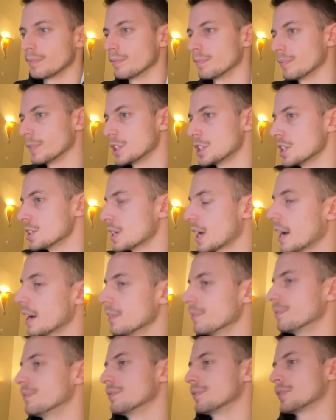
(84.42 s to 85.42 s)
which is,
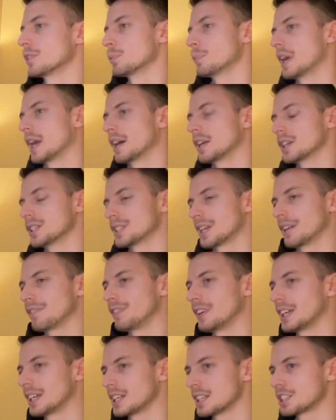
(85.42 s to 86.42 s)
to be honest, I
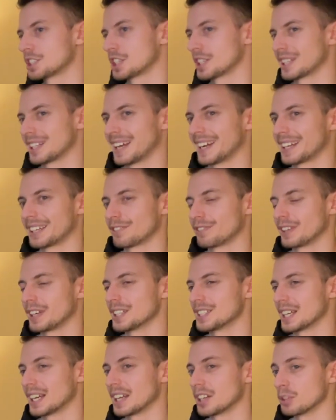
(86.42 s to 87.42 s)
think it like
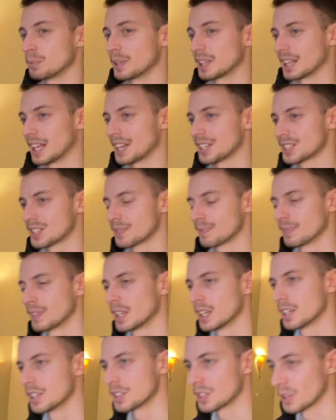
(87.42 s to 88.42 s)
feels a little bit less.
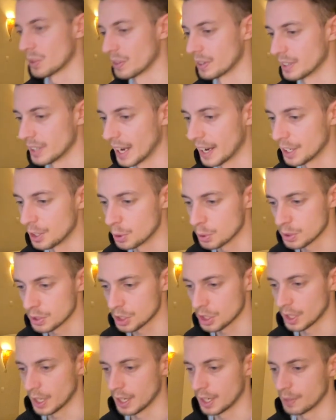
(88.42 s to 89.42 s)
So I
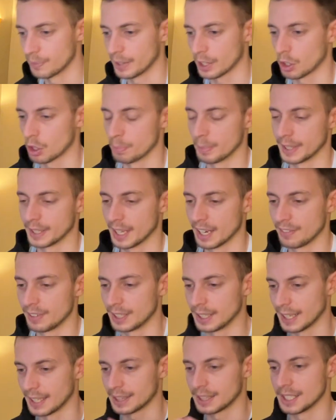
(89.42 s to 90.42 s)
usually recommend
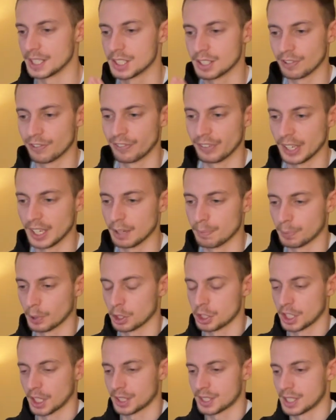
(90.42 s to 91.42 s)
having at least 3
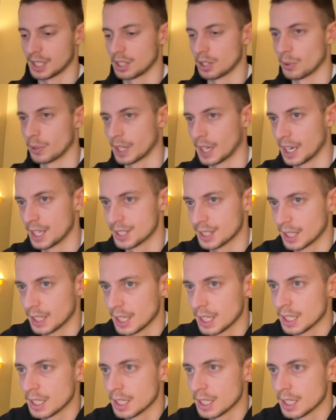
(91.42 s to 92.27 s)
projects in your case study.